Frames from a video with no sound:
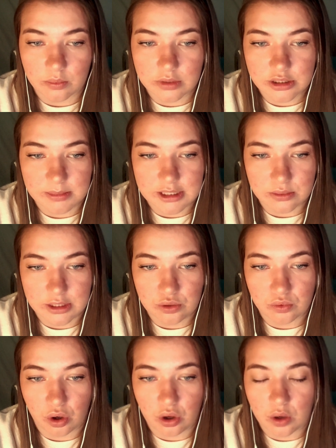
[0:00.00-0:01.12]
which means when you
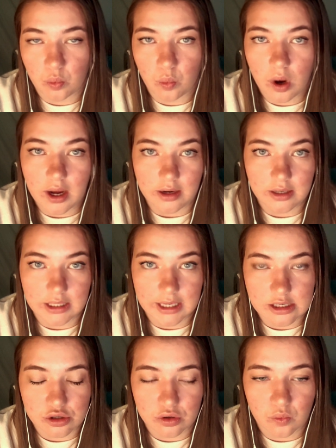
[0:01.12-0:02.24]
roll a
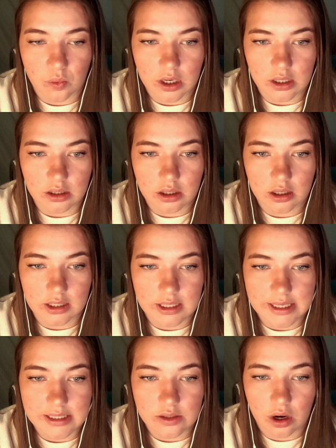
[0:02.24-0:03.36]
natural 1 on
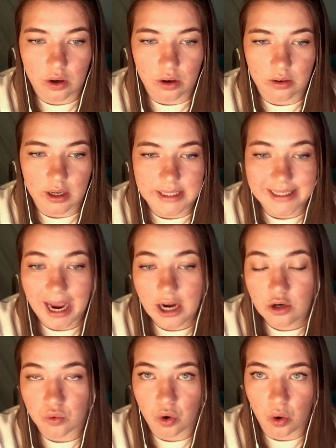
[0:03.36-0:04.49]
an
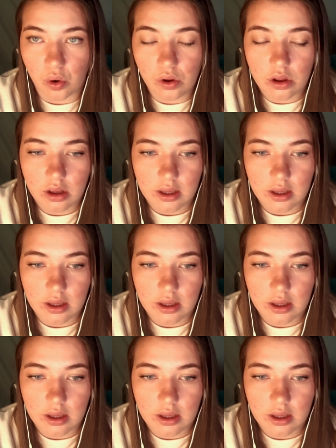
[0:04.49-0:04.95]
attack roll,